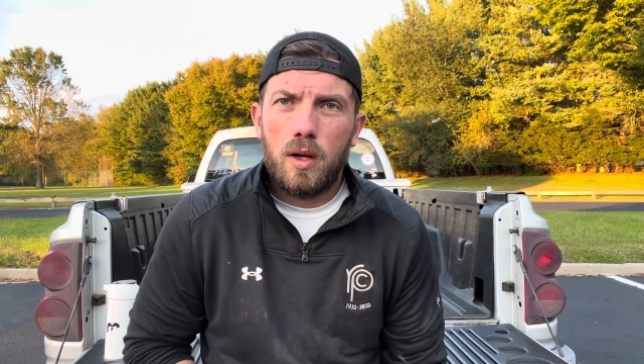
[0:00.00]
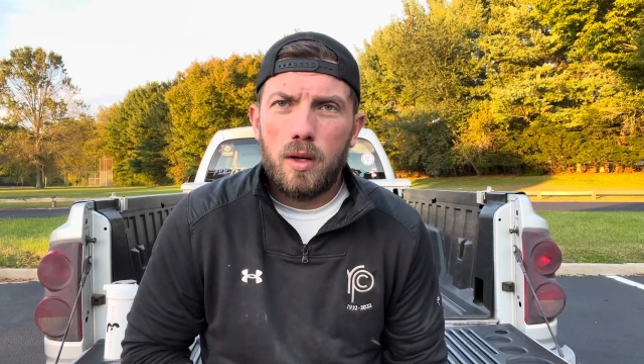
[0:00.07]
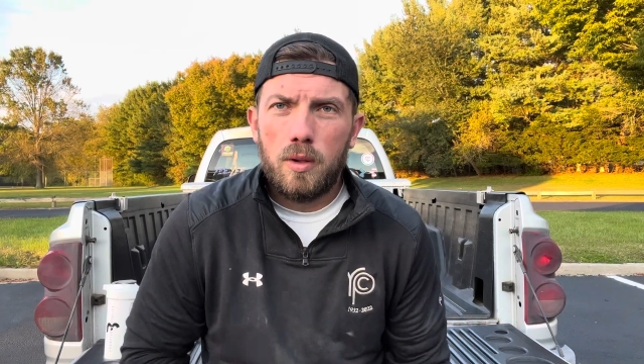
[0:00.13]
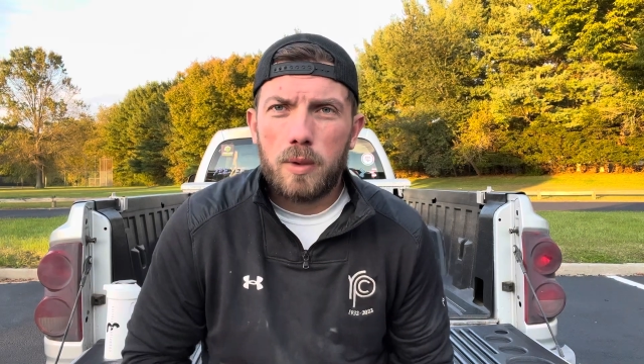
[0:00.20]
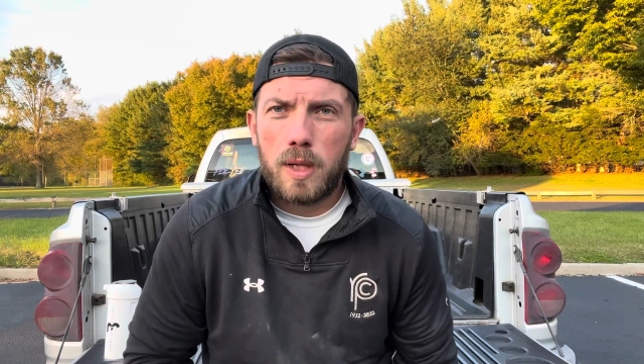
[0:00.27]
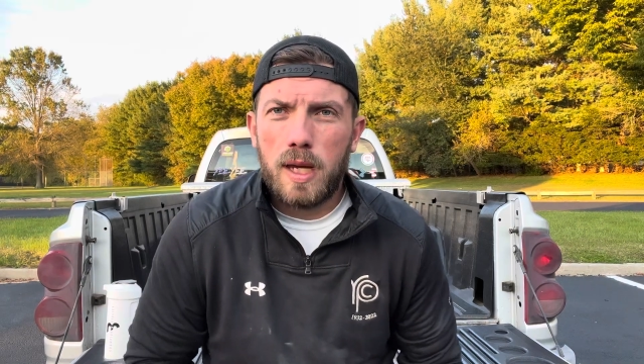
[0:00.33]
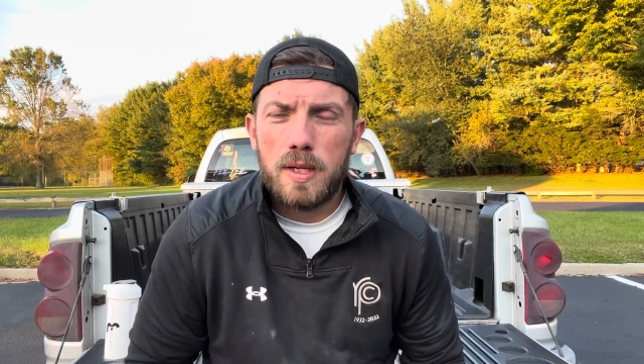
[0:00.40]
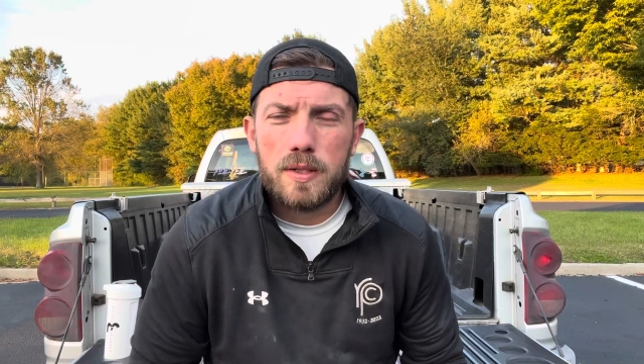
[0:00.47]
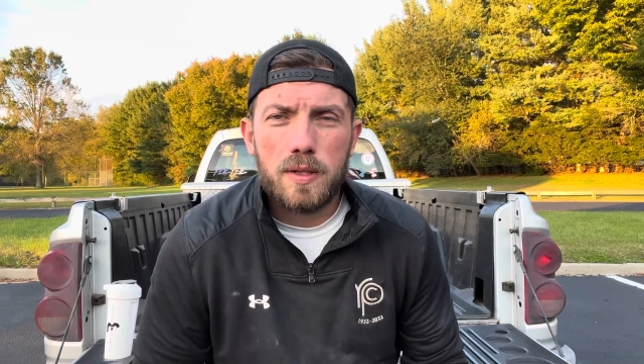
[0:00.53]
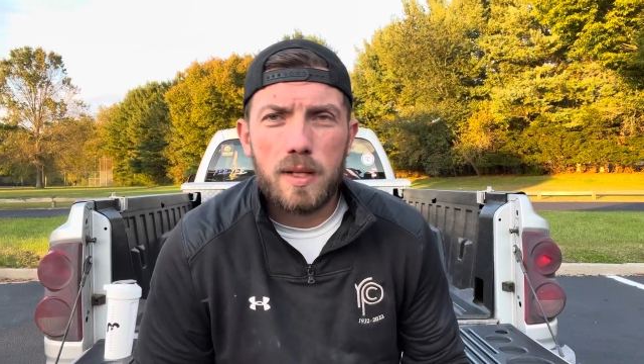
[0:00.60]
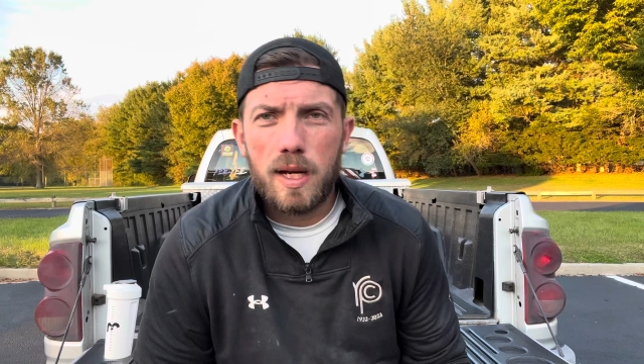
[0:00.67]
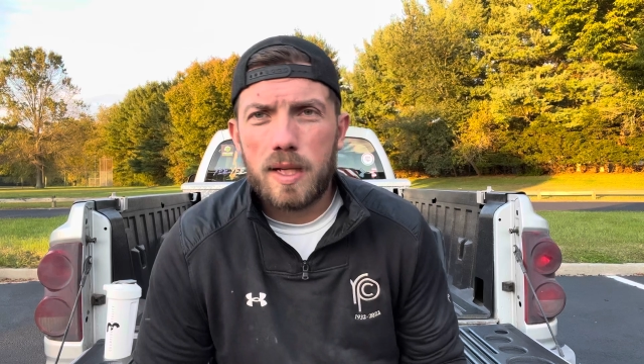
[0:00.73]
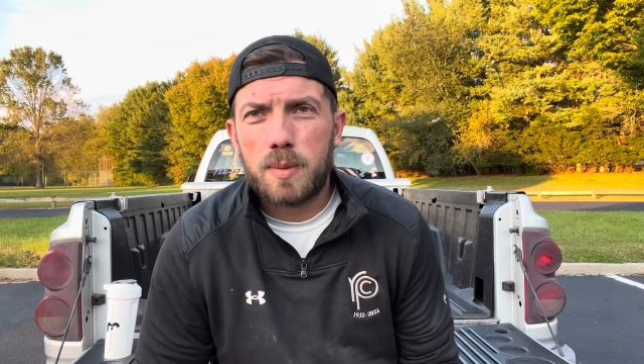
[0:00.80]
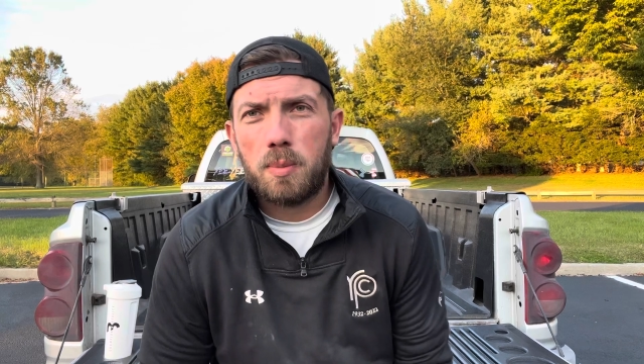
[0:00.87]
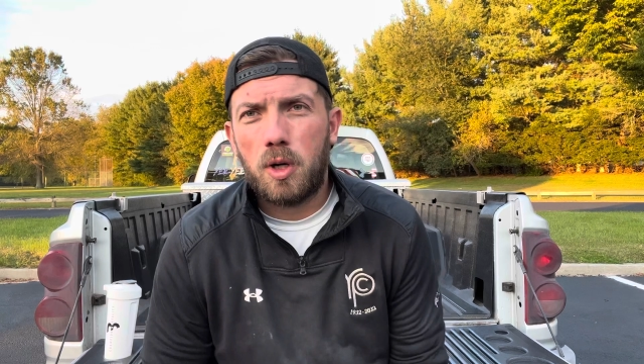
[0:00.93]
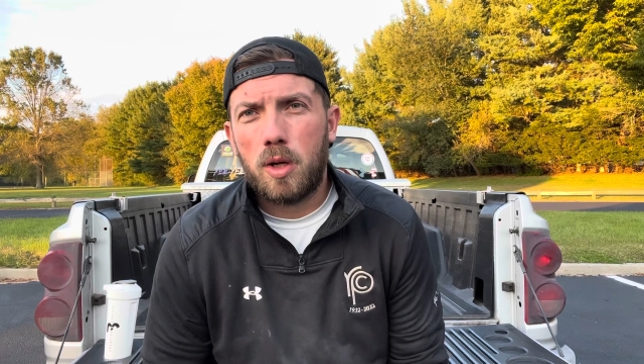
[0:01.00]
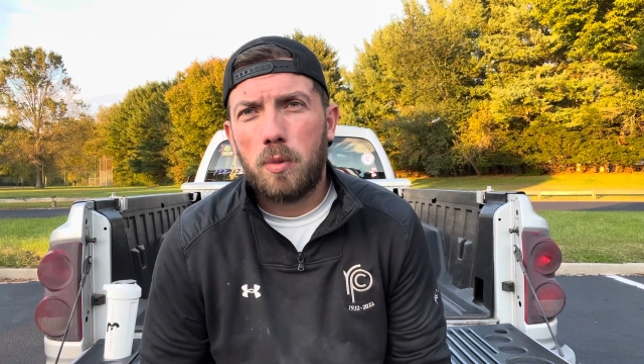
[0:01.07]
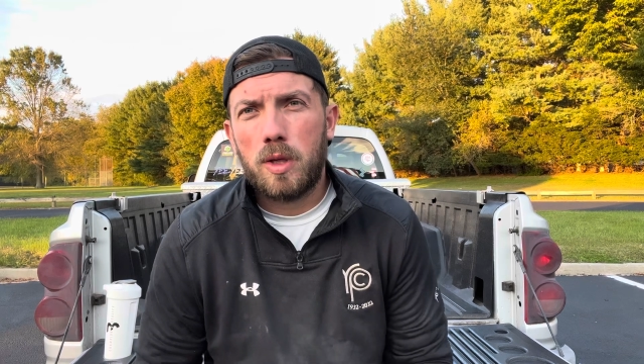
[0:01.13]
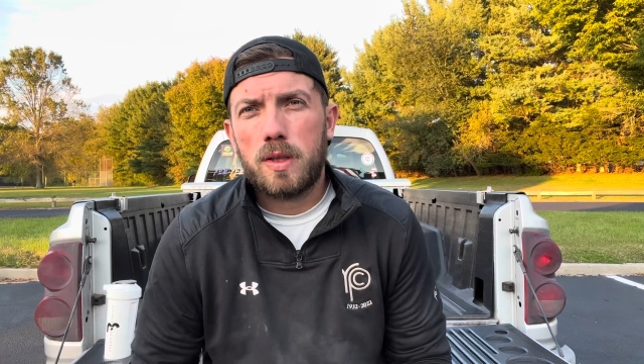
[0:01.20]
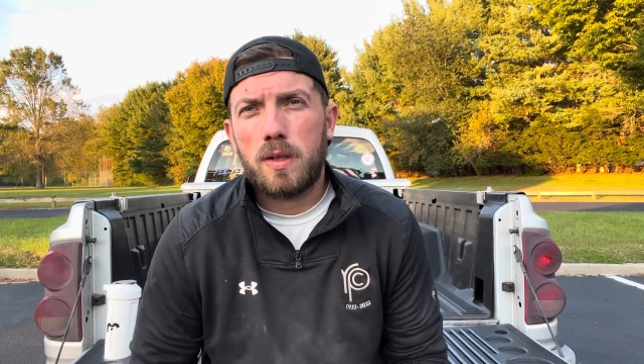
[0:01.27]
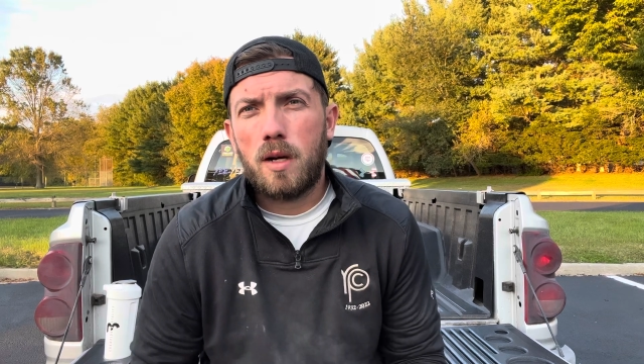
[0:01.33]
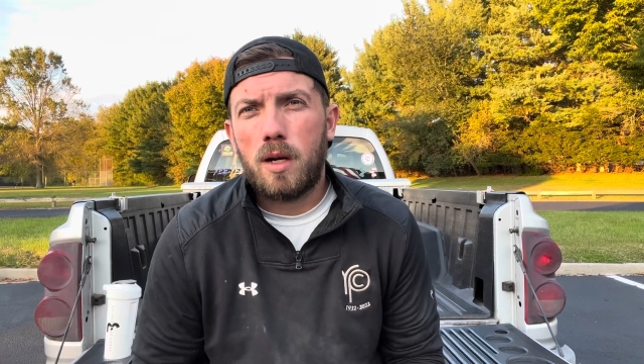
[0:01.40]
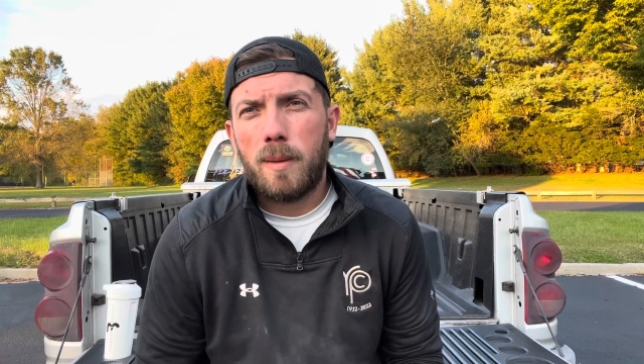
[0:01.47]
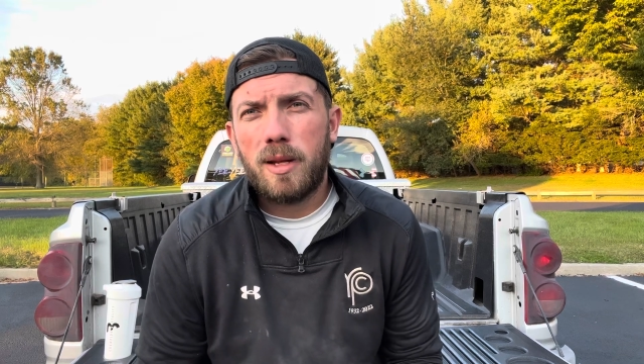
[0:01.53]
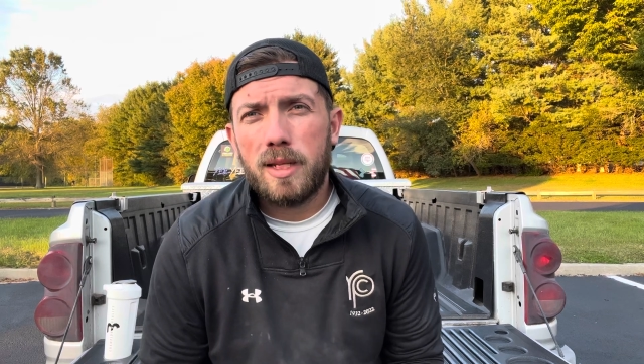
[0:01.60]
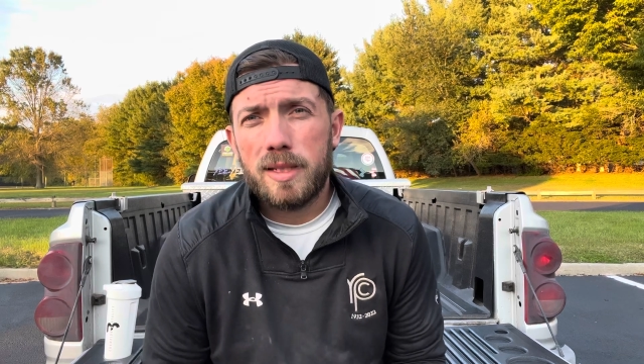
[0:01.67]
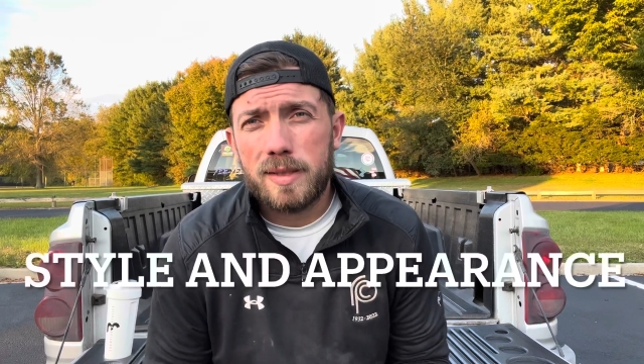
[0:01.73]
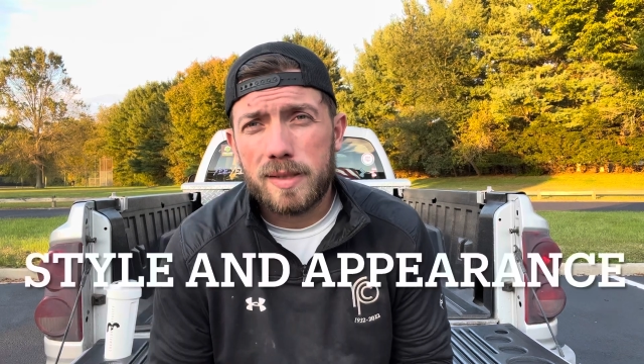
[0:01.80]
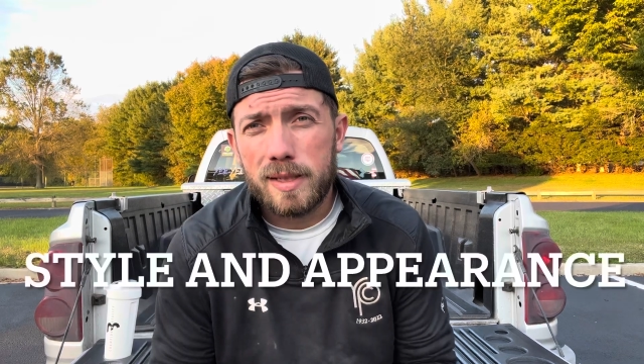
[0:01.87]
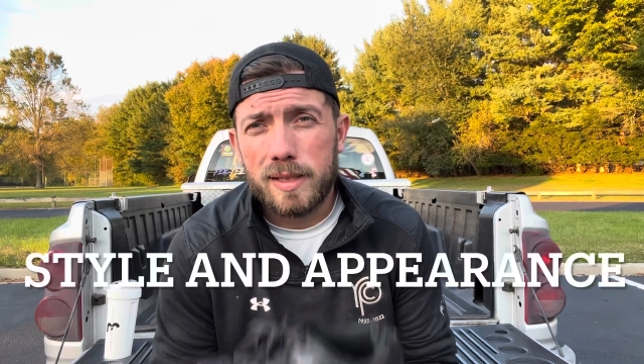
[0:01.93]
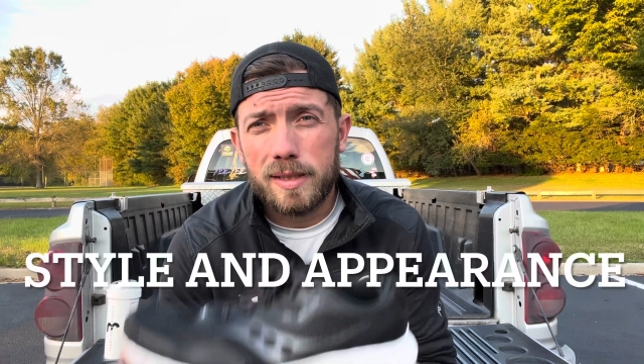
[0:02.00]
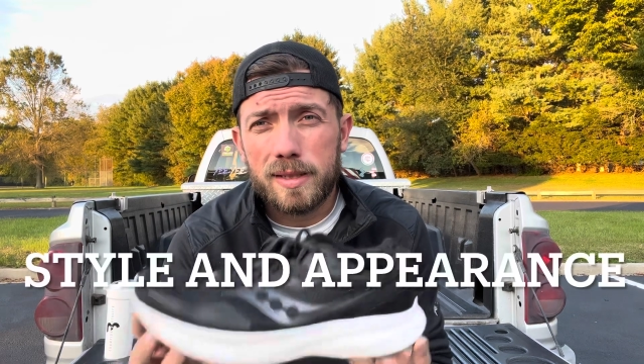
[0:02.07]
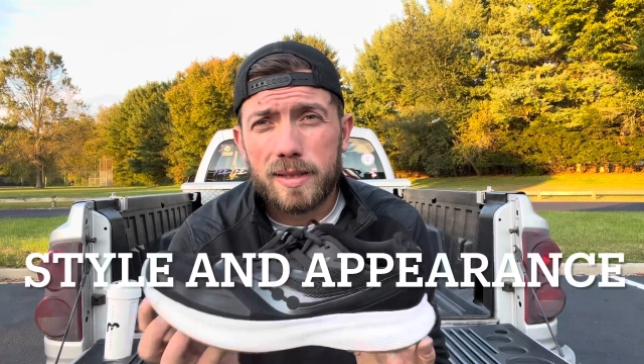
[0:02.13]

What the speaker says: Okay, so the next part I want to talk about is the